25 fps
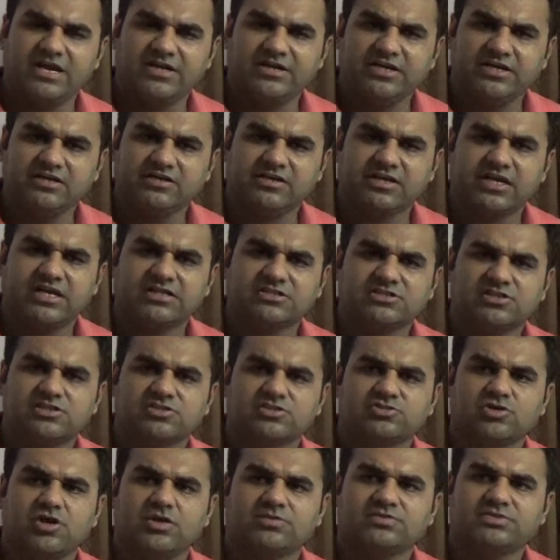International
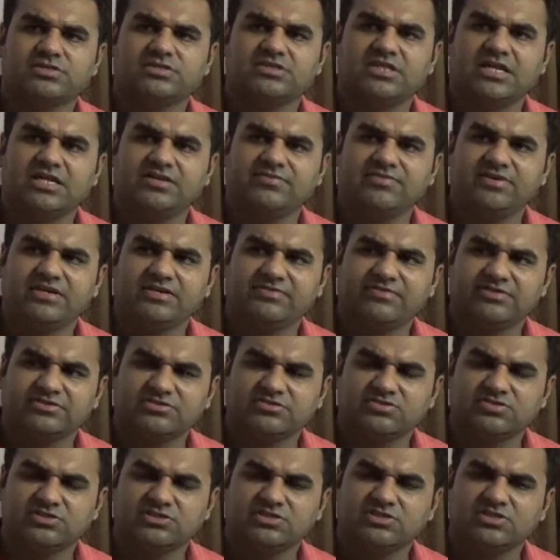Swaps and Derivative
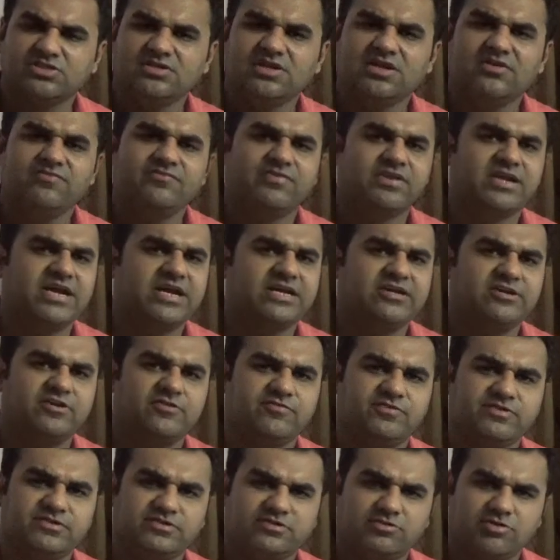Association, and variety
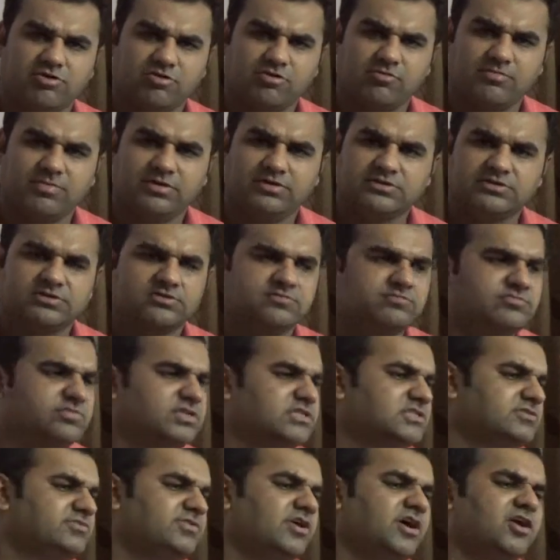of other documents,
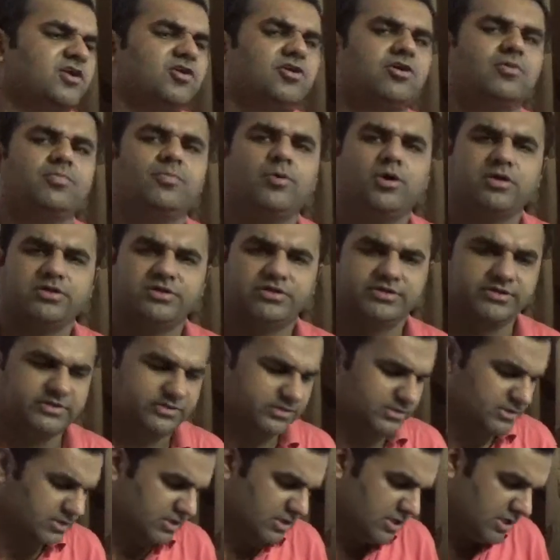which we are not bothered.
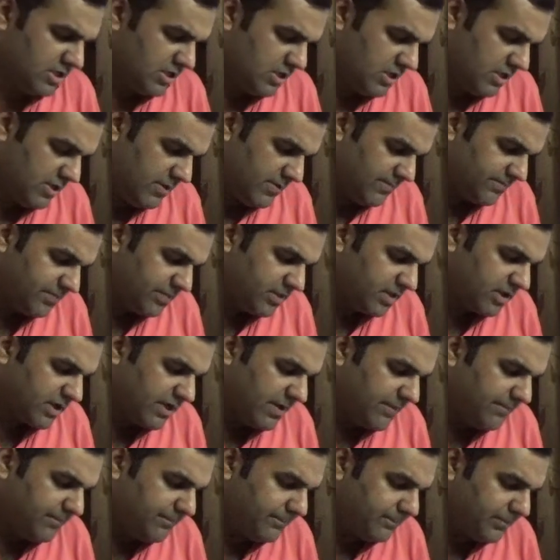
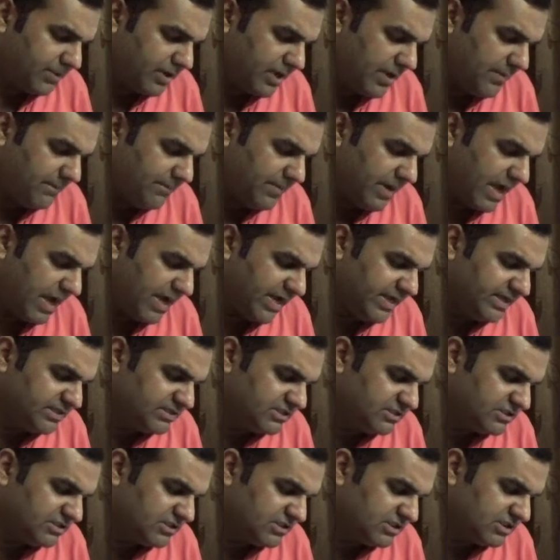
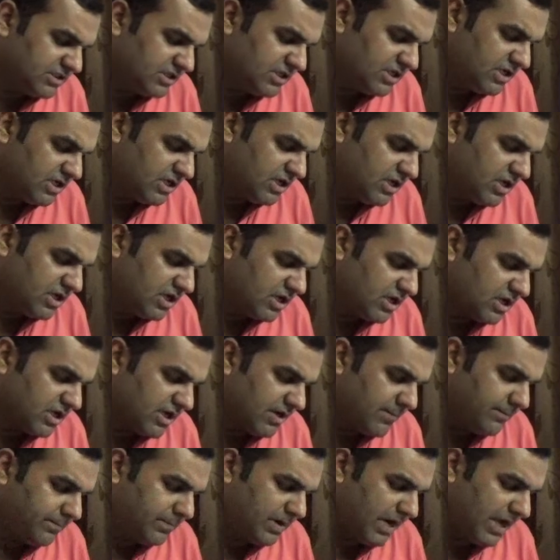Compliance
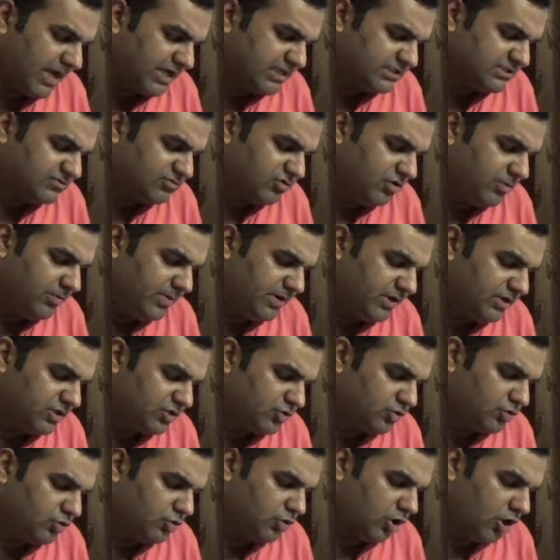fulfillment
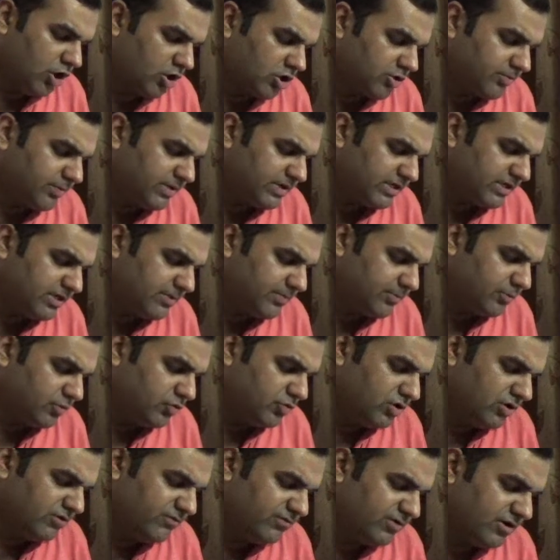through automated
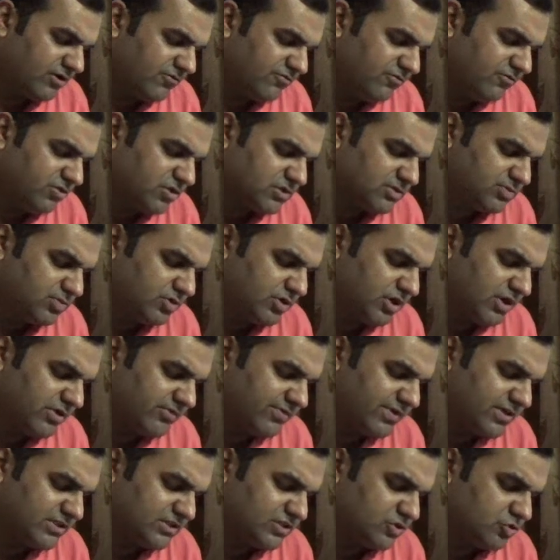approval workforce for
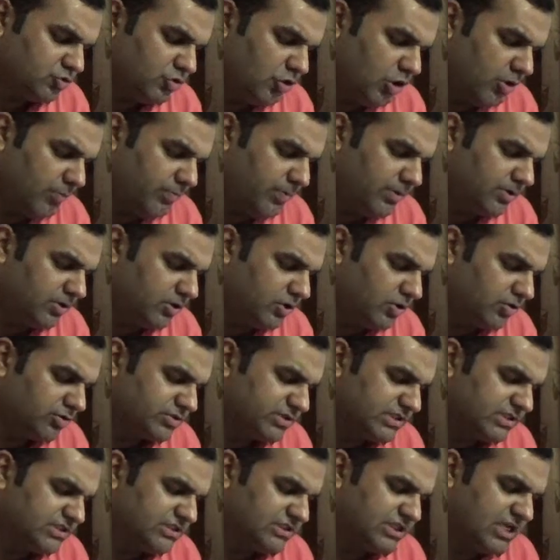requests to open,
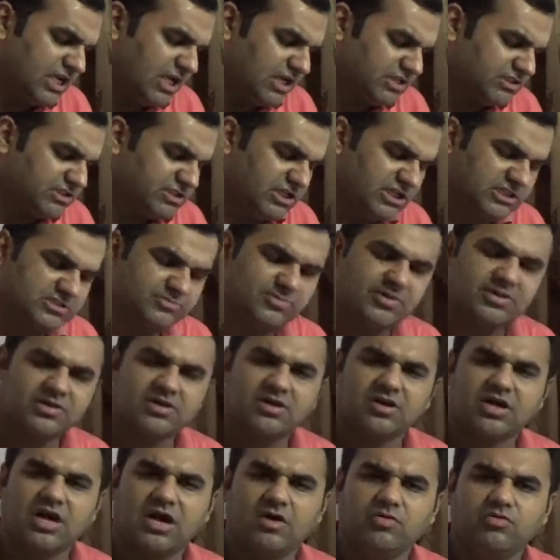close and change bank
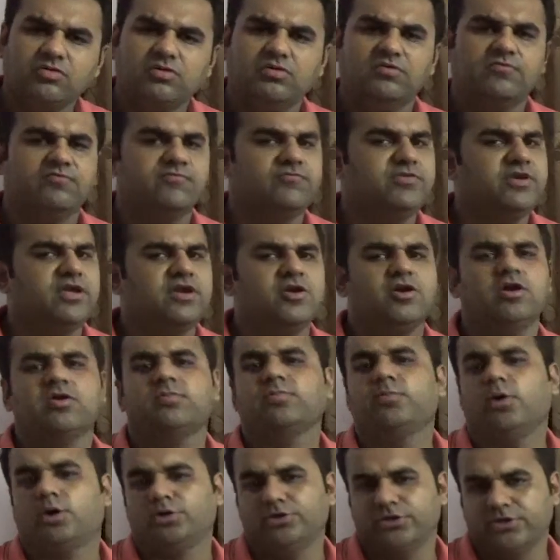account, we are
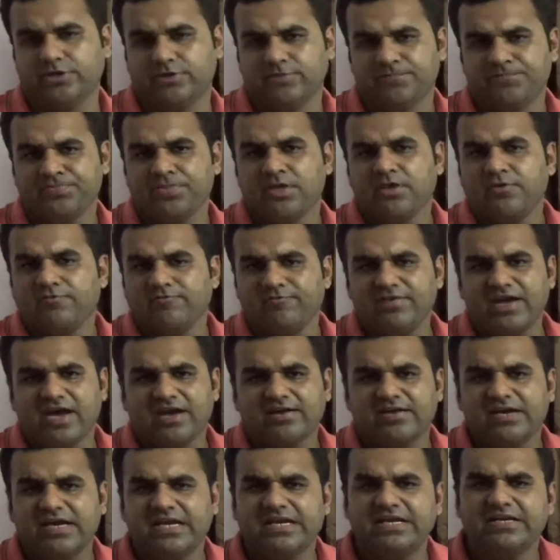not bothered. We
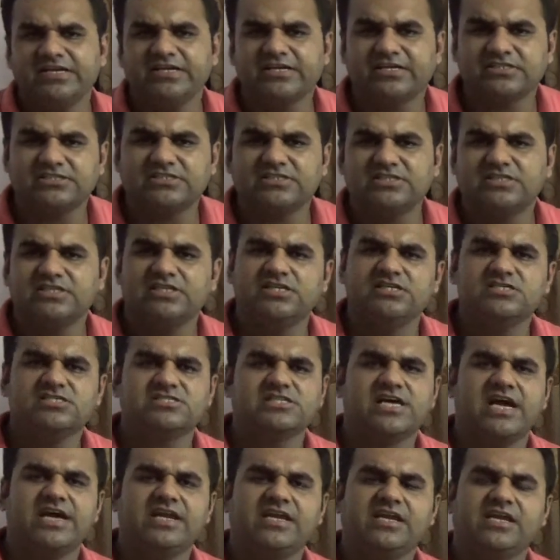are really interested in
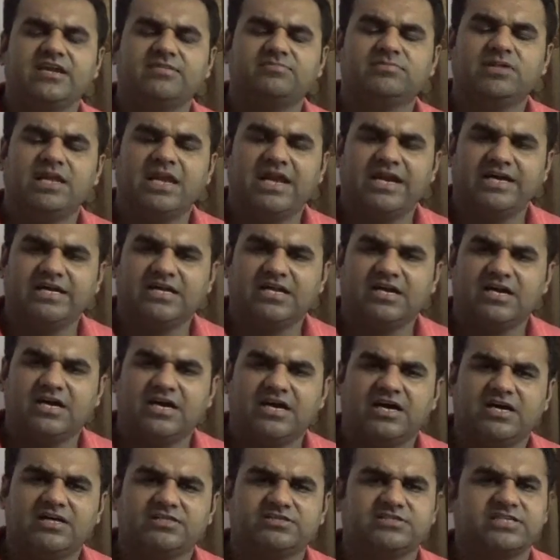signing up the
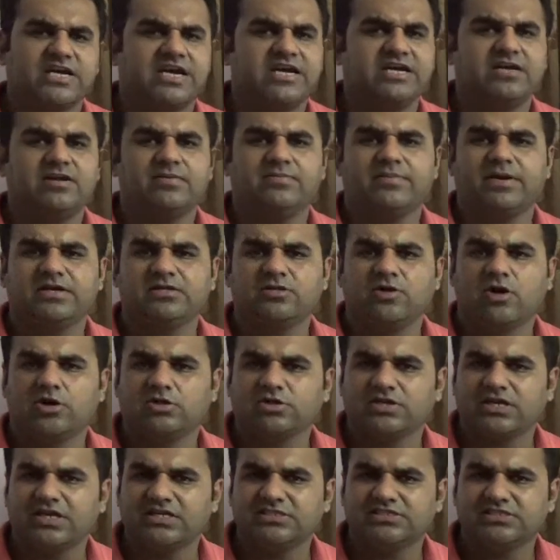letter, signed up by the
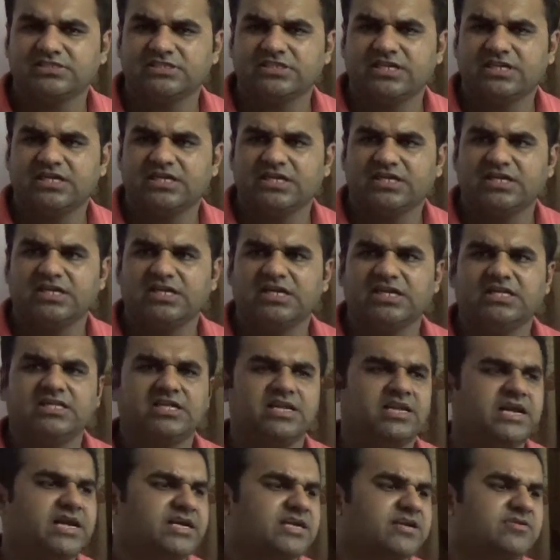authorized signatory,
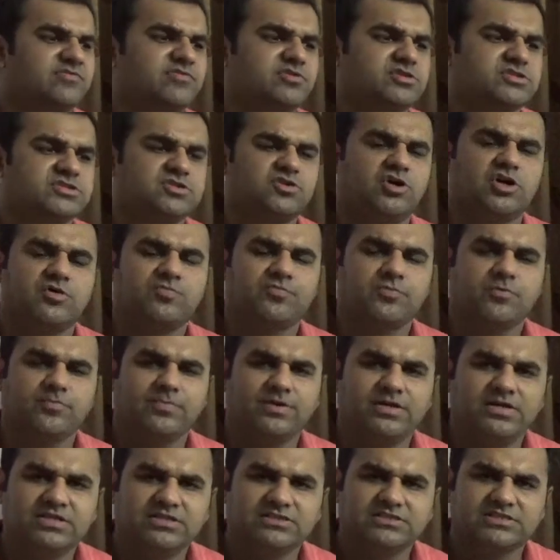the letter was not
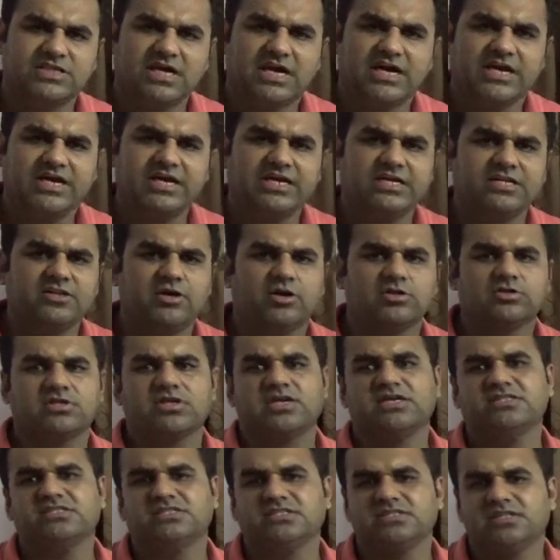properly signed, the
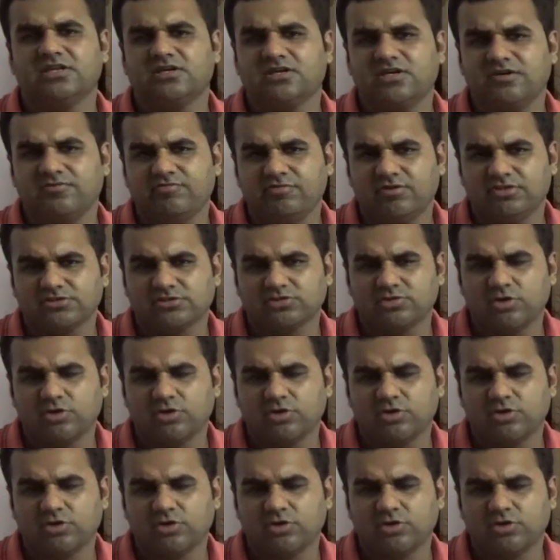authorized signatory was